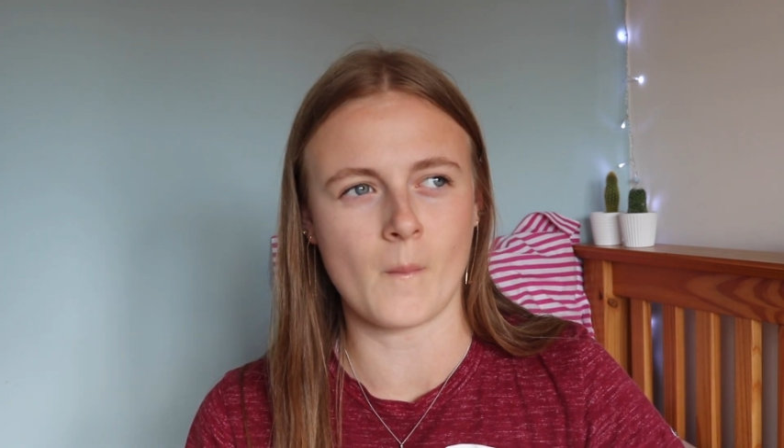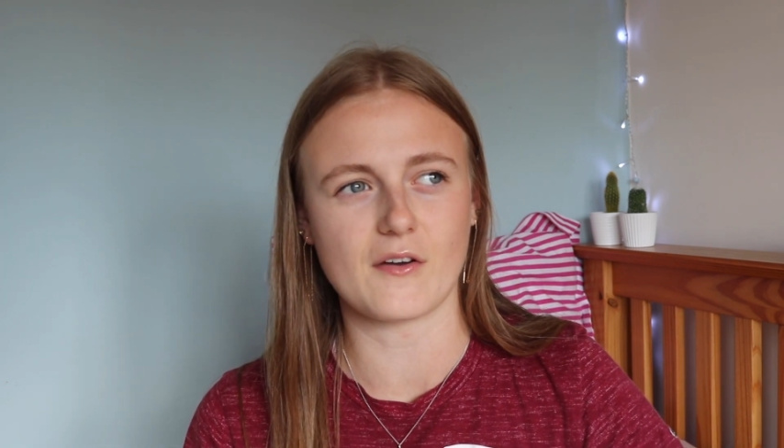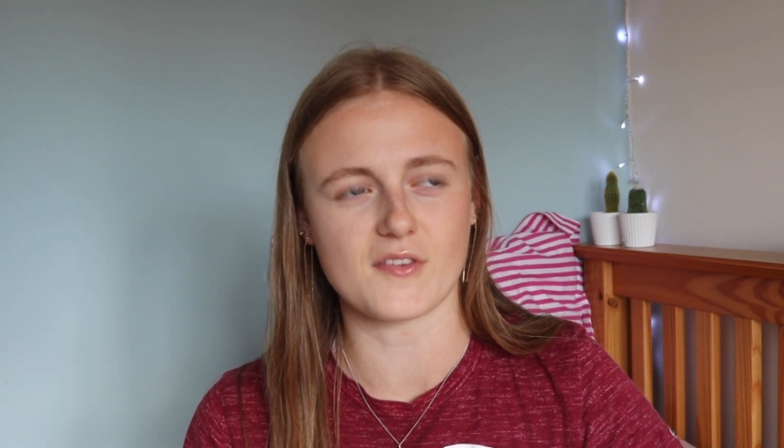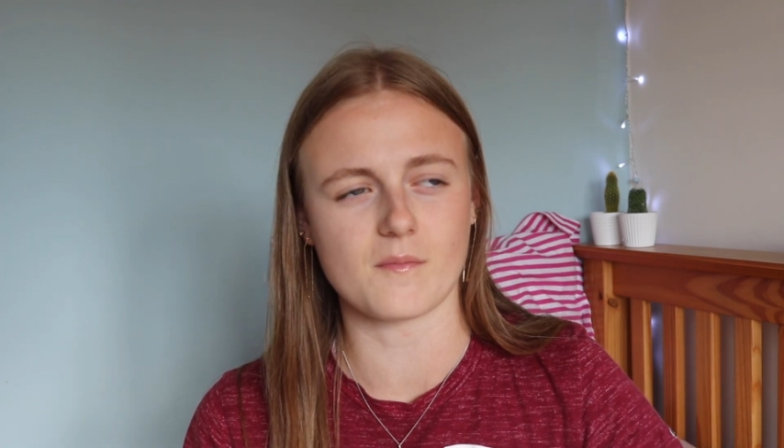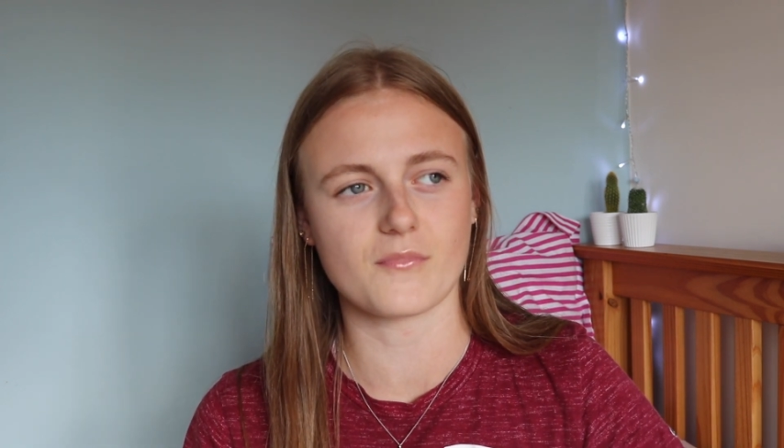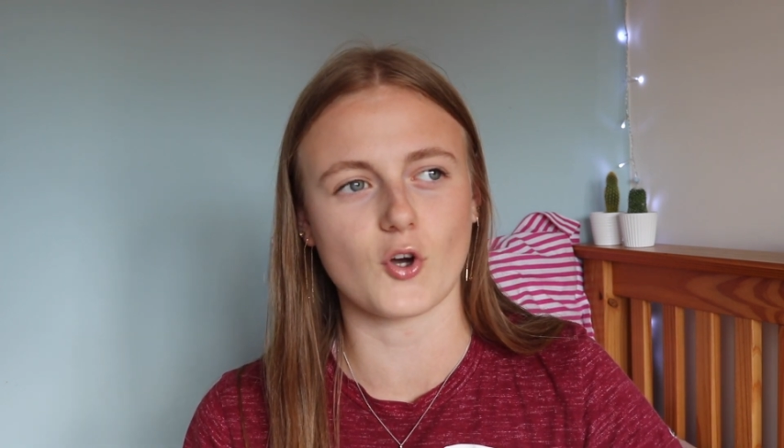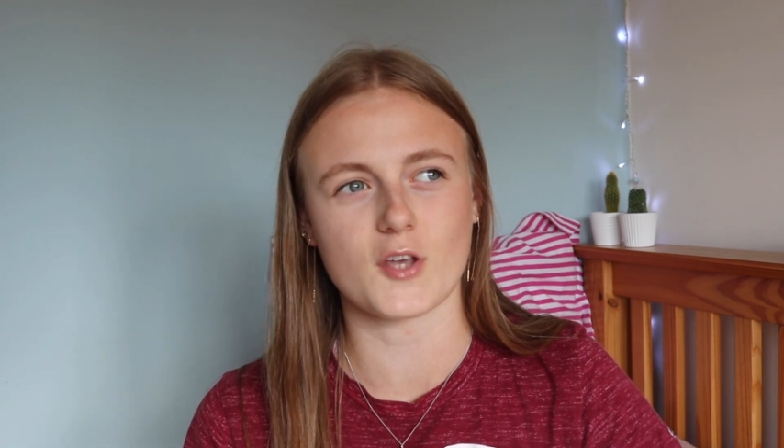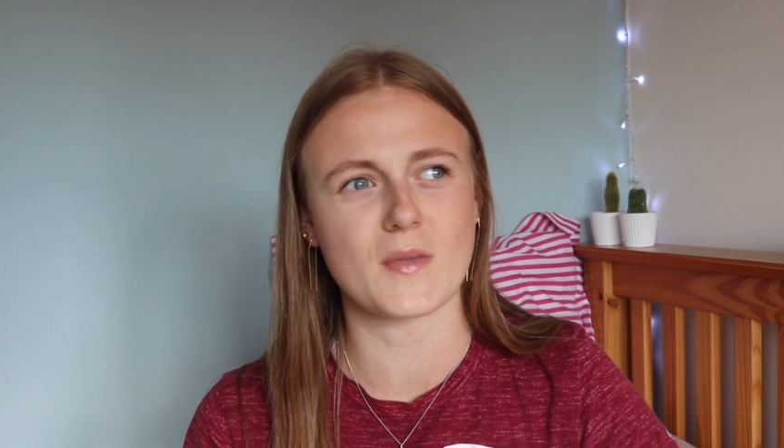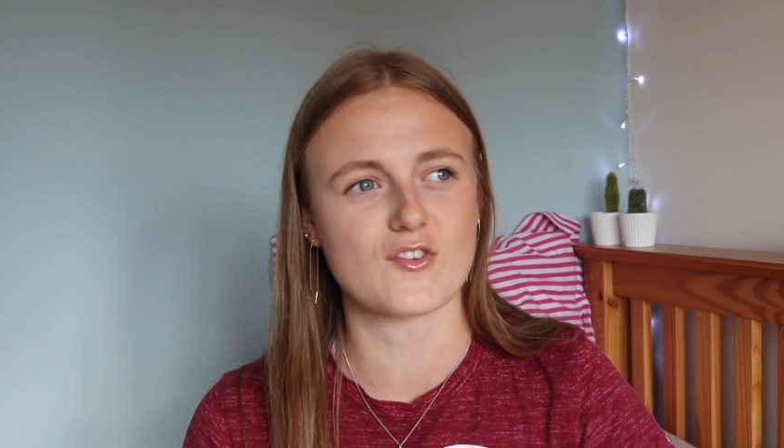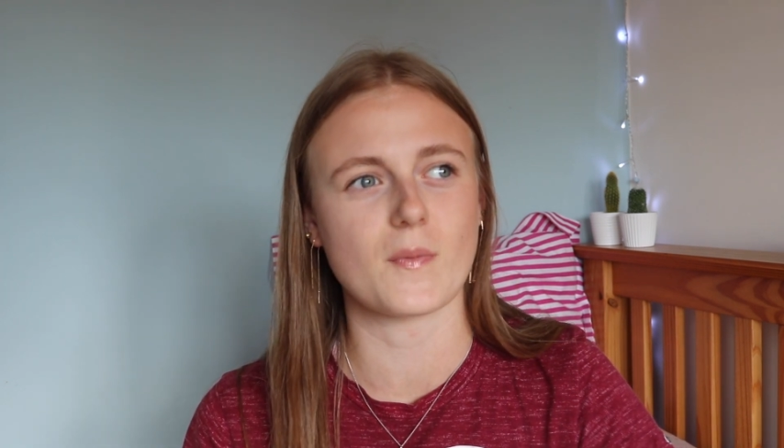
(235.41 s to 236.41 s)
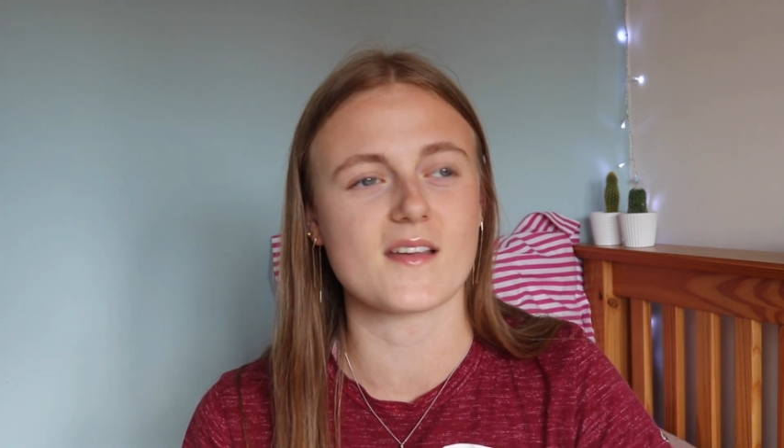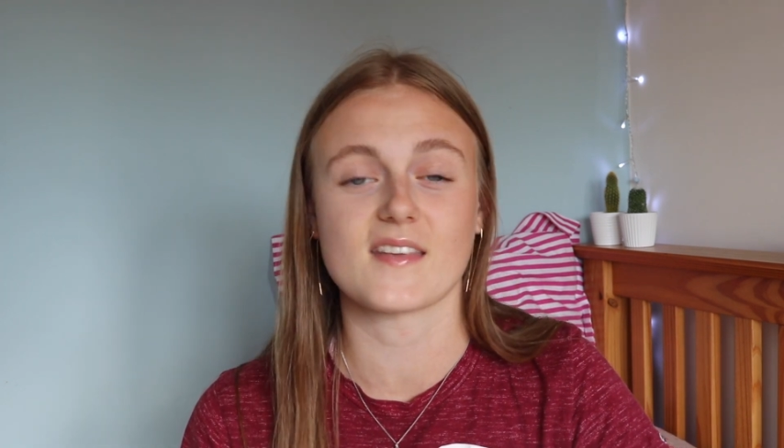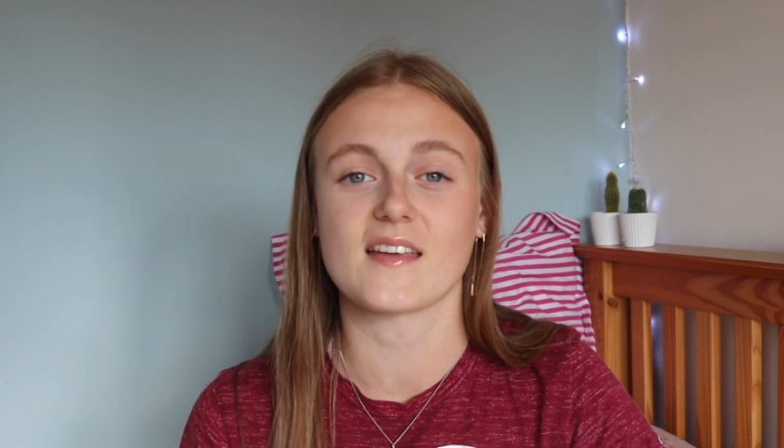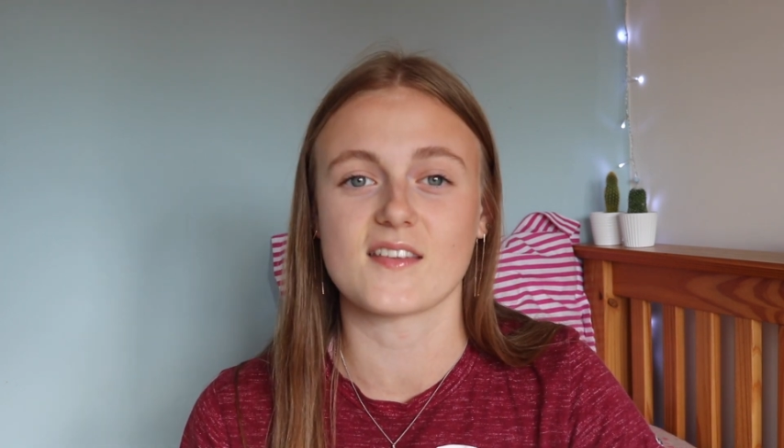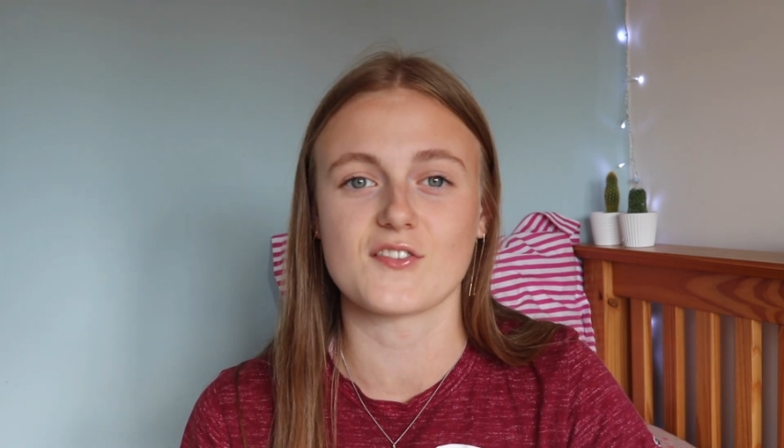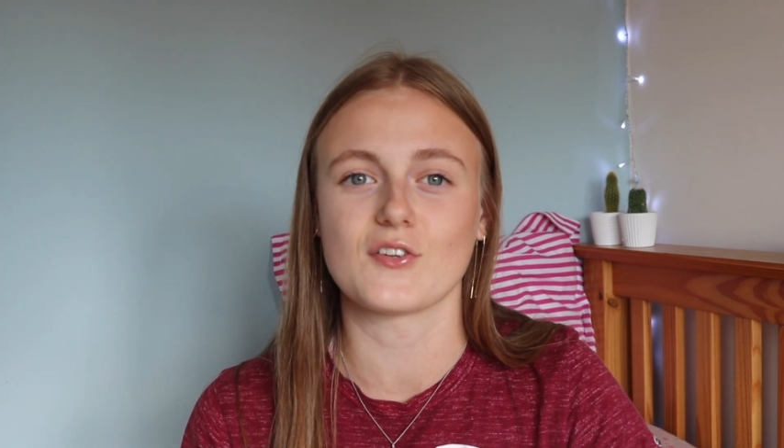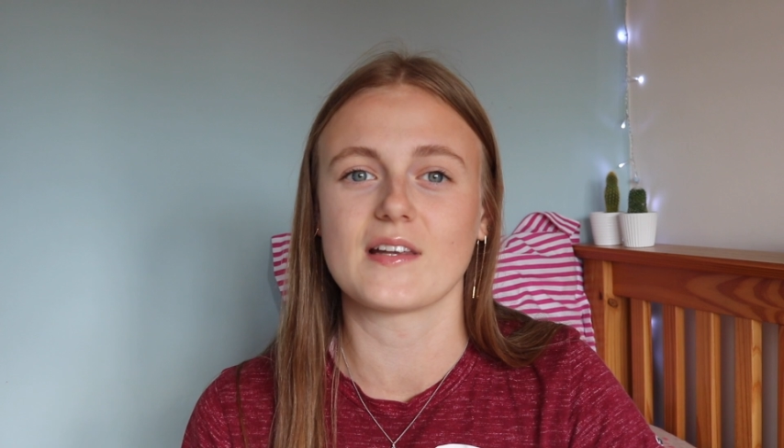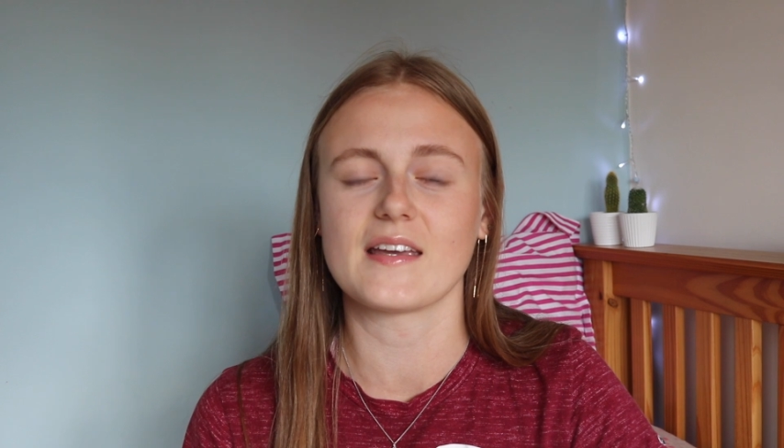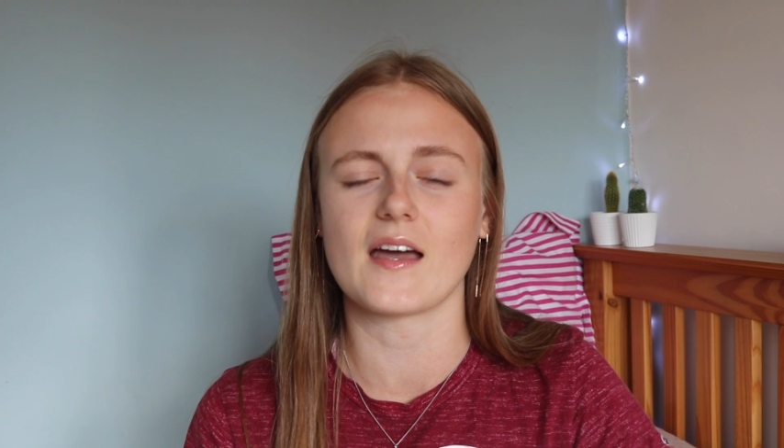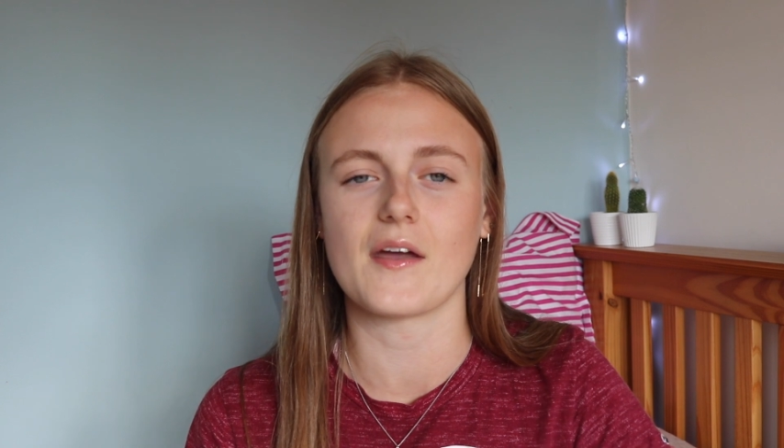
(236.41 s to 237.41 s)
there was a documentary by Stacey
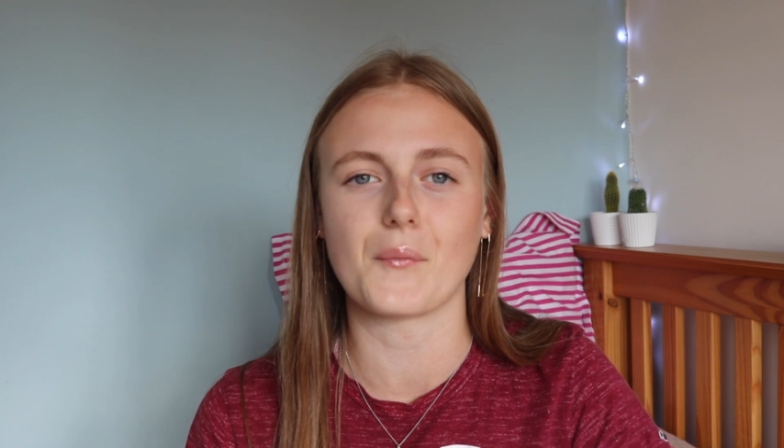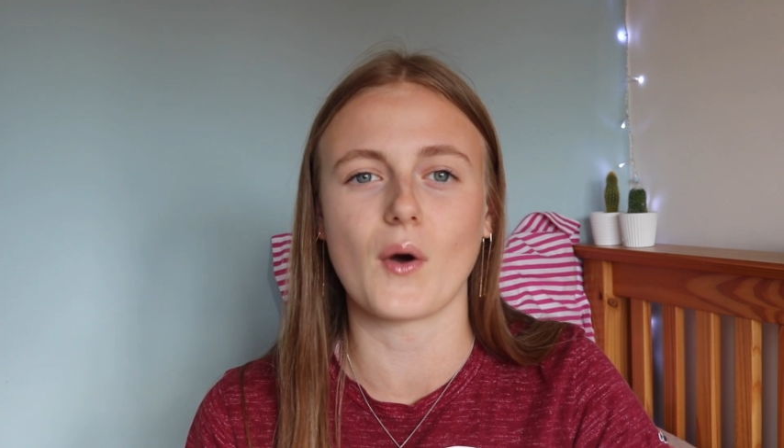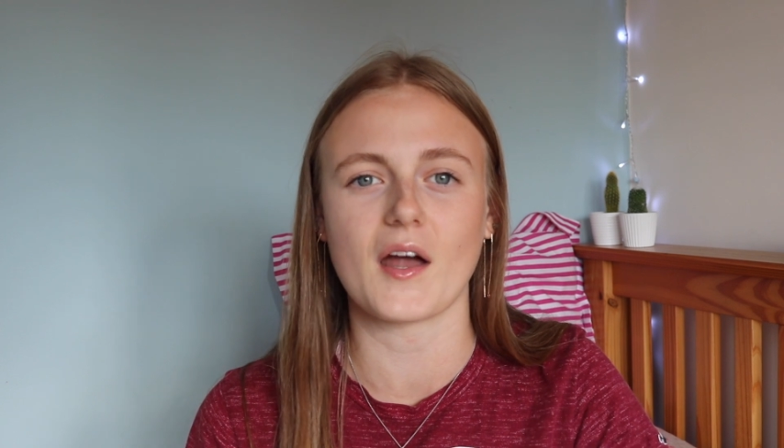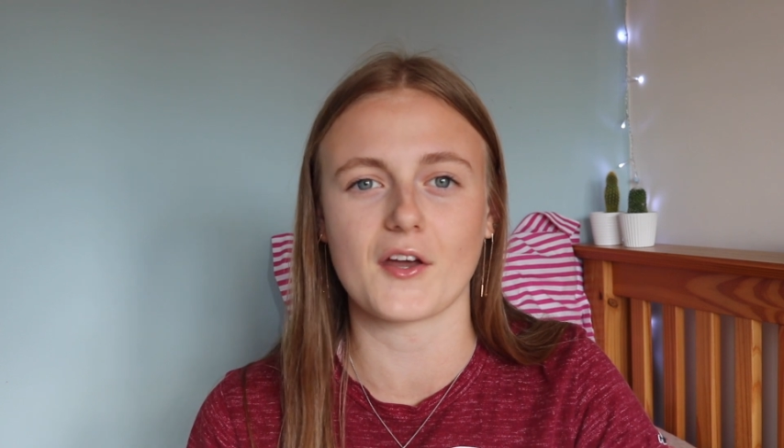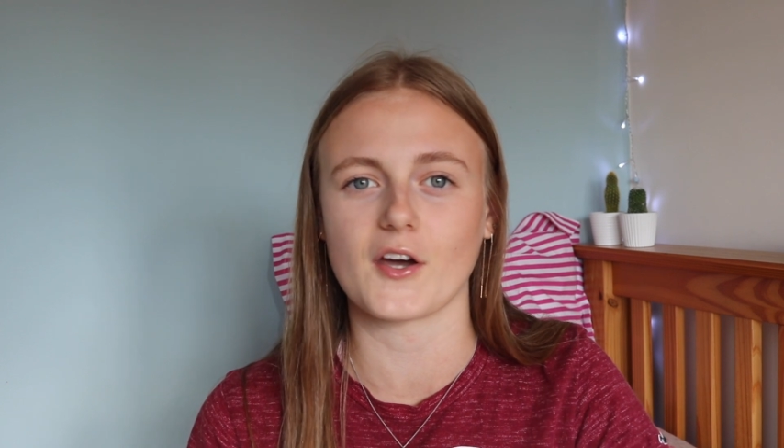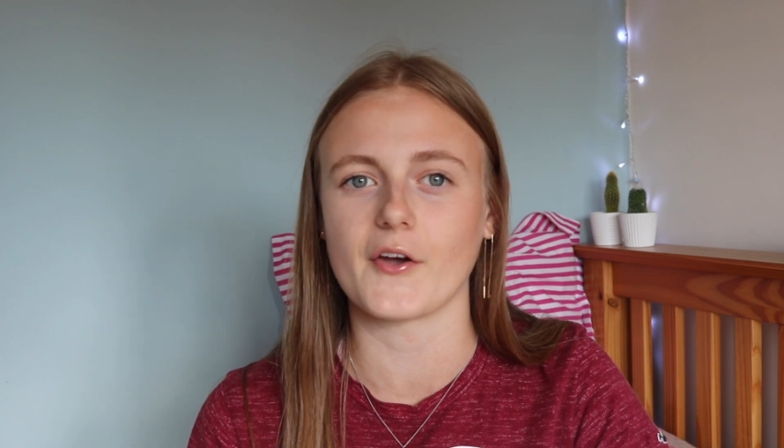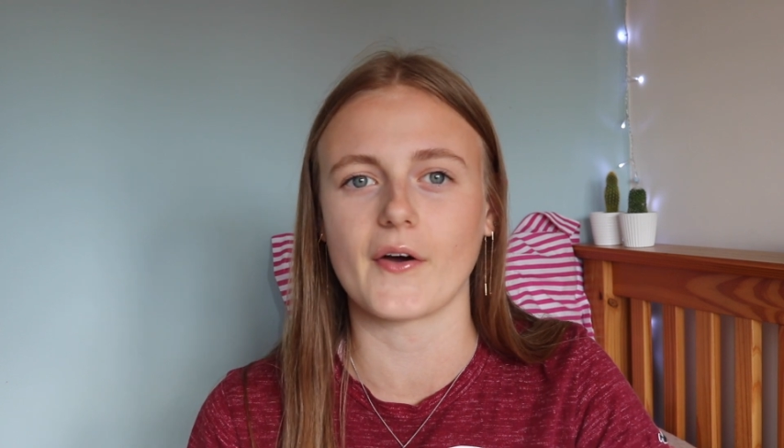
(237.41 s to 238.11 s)
Dooley a while ago.